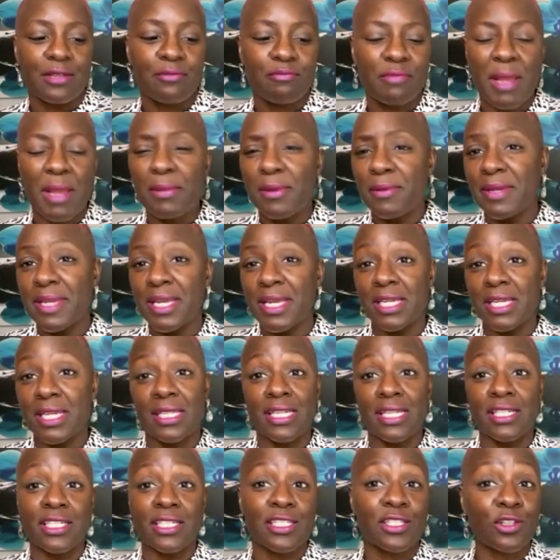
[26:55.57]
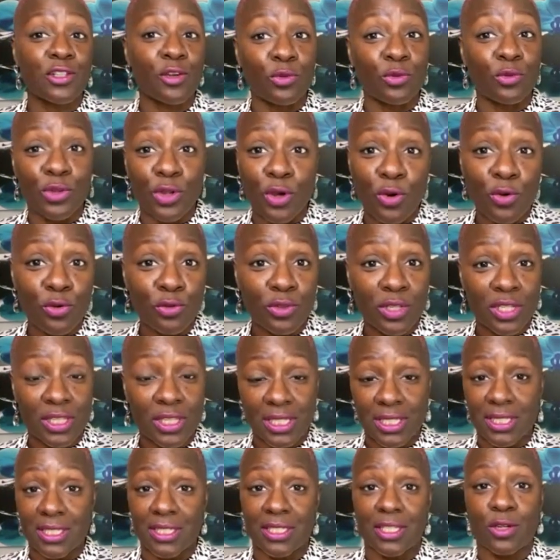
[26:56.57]
Maybe because they just don't know that
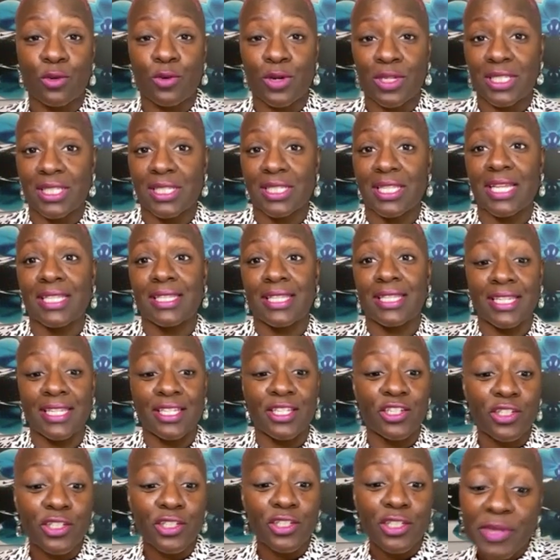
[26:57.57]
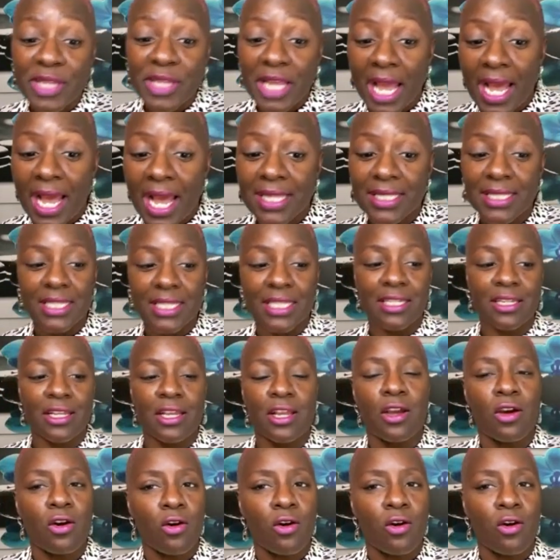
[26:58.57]
this is the question that they should be asking,